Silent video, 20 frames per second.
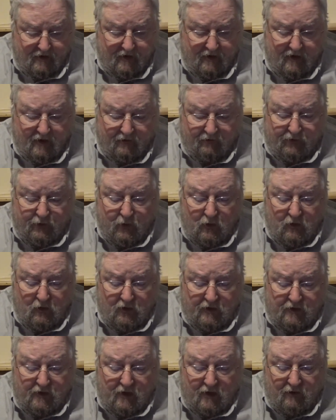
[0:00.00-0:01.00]
If you are
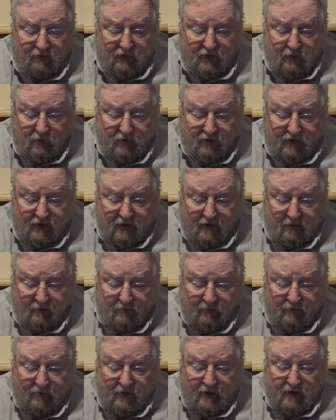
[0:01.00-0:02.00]
in covenant with
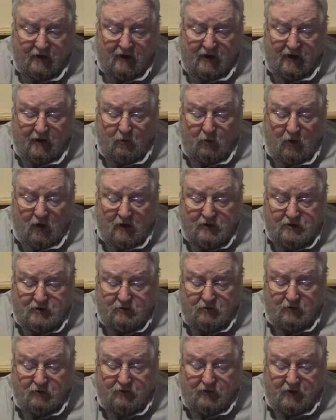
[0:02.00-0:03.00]
him, he wants
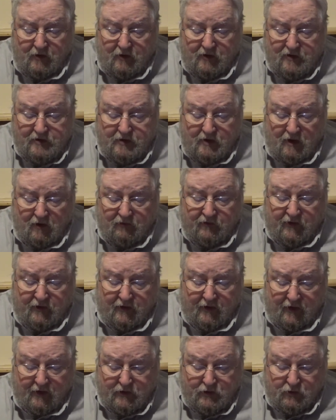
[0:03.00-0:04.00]
to reveal his covenant
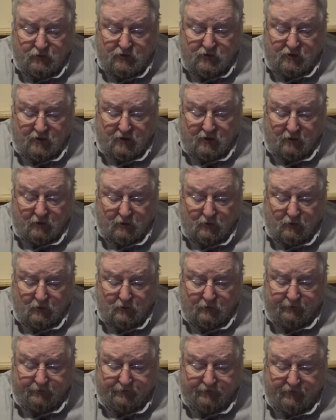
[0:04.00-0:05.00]
nature to
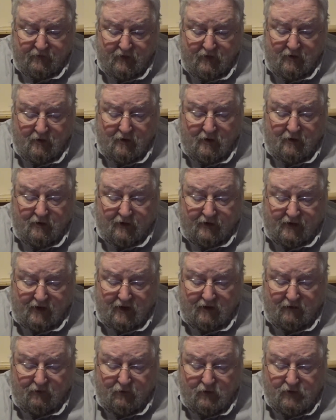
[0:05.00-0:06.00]
you. The
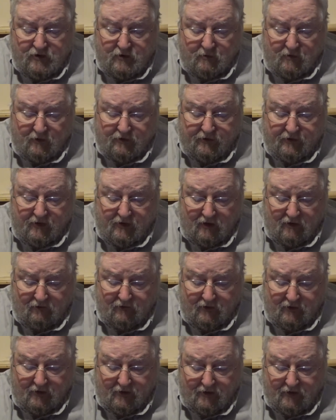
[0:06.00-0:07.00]
key verse about the
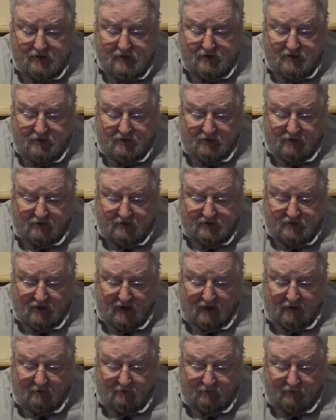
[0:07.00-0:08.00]
covenant is in
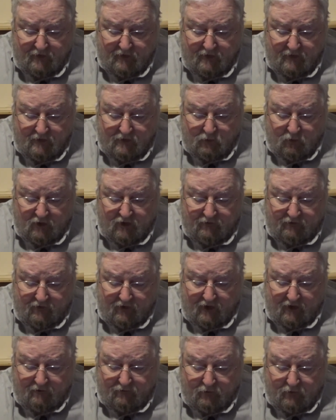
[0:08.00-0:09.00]
Psalm
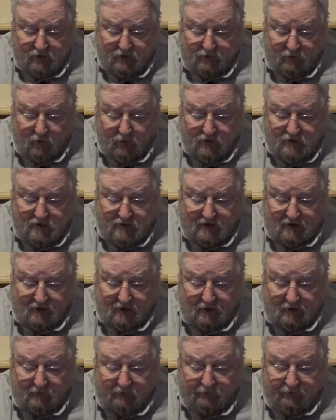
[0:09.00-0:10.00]
25, verse
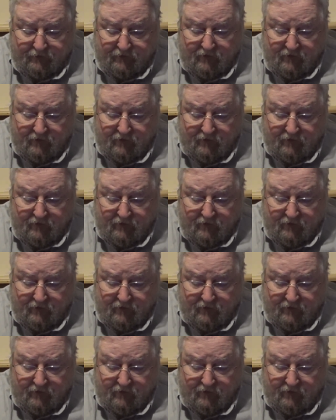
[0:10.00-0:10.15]
14.